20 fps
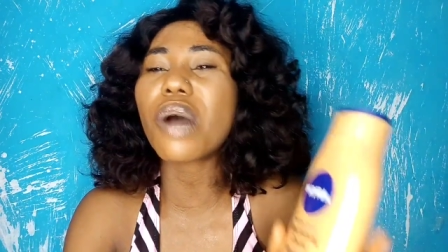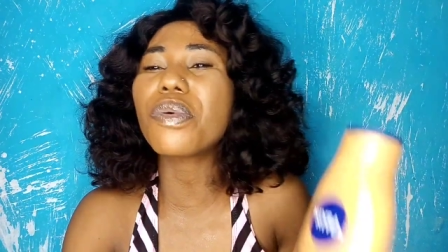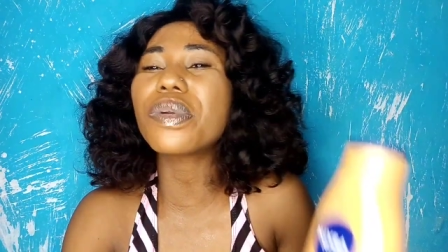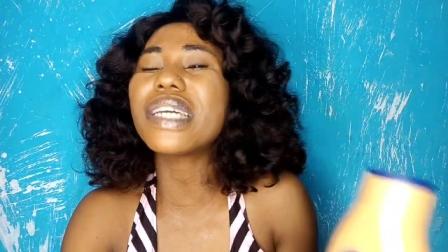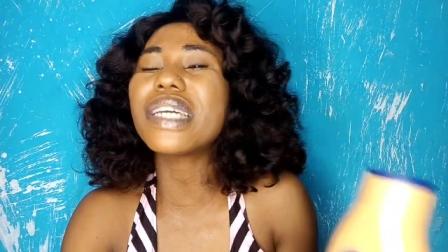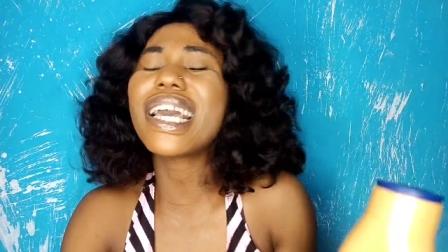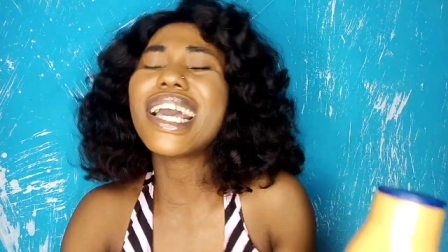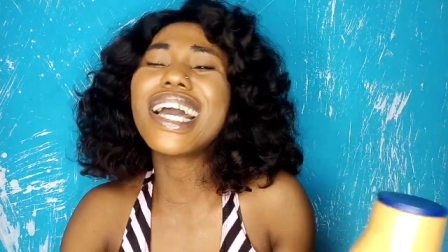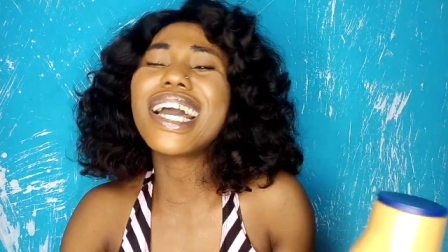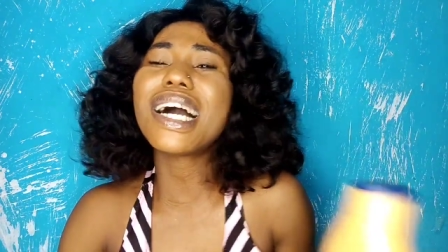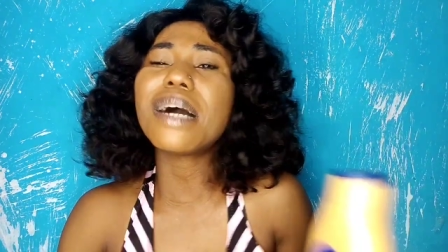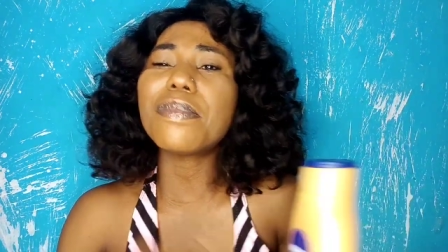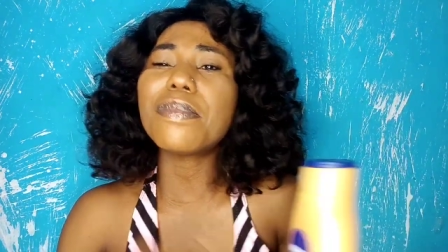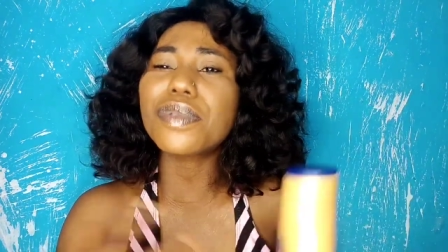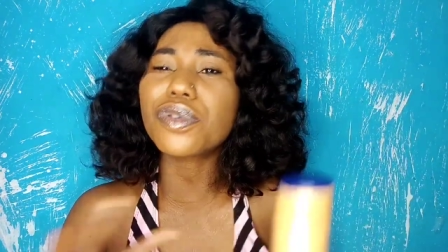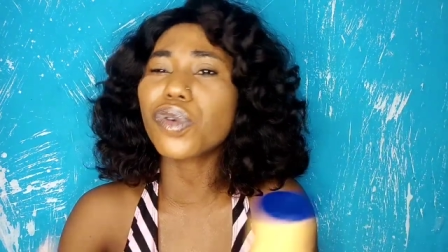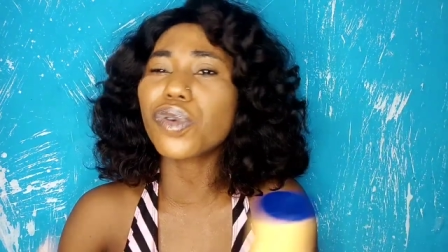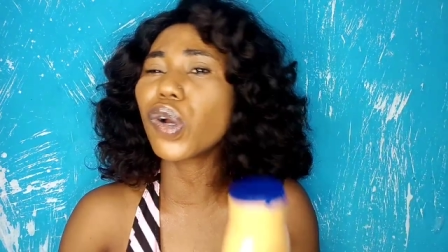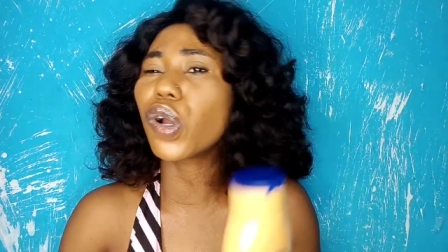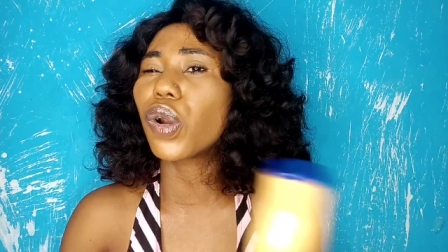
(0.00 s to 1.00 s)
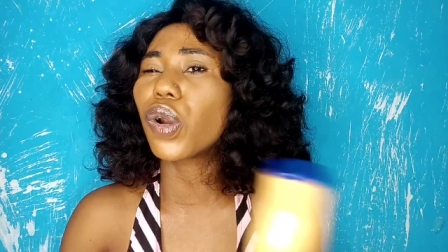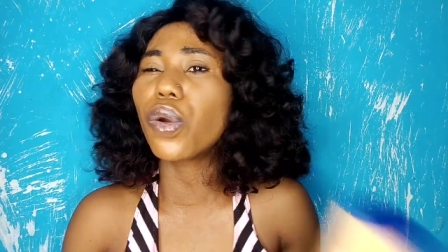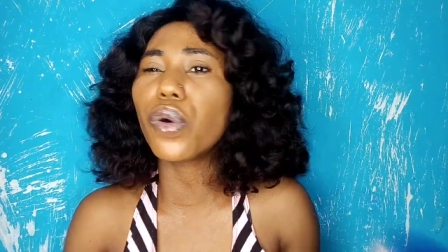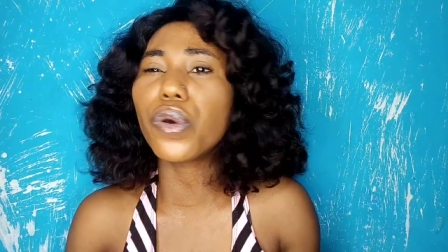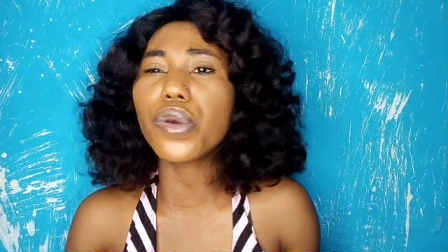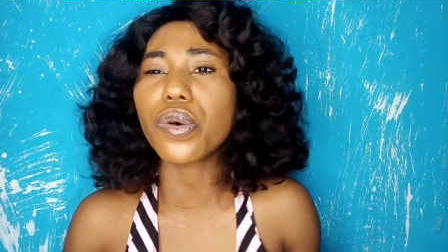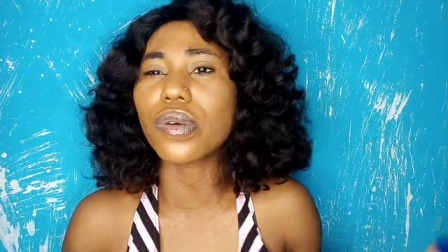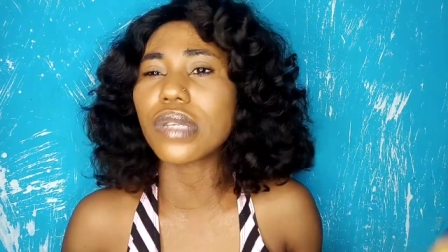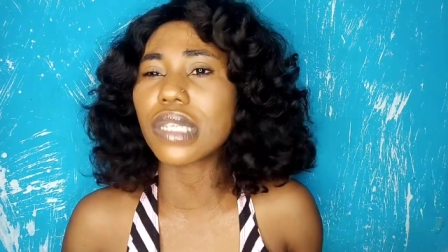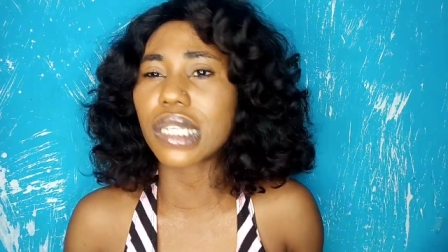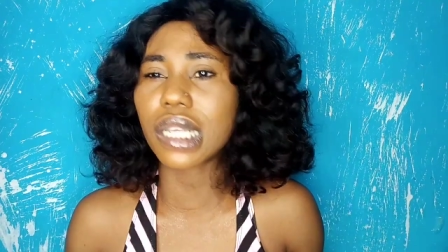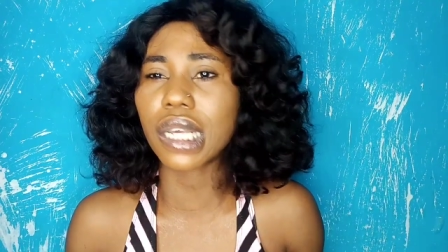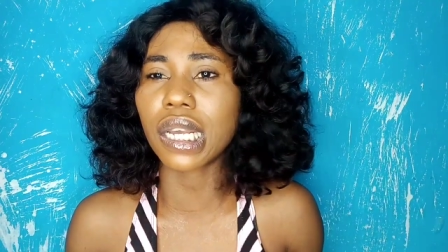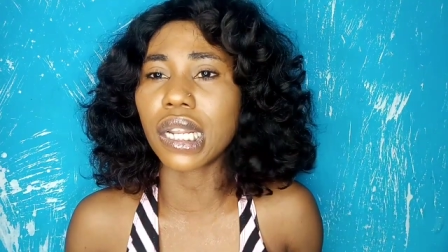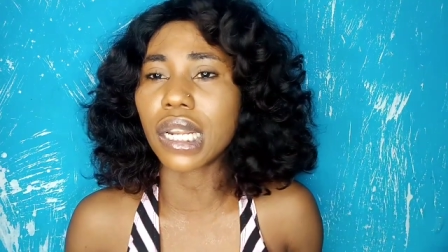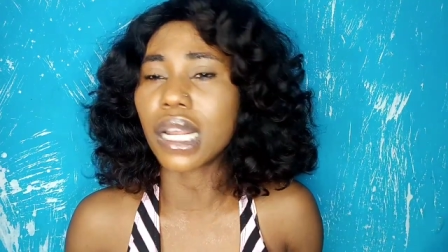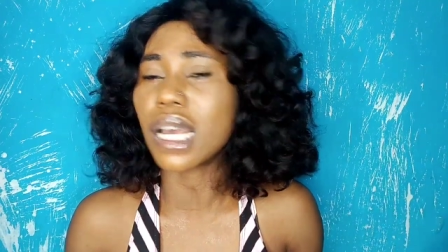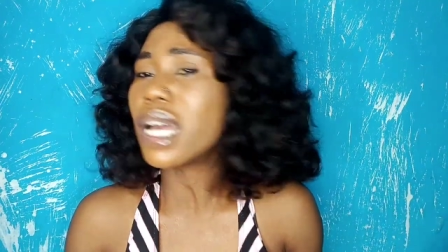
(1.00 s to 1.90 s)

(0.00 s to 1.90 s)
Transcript: would help to glow your skin.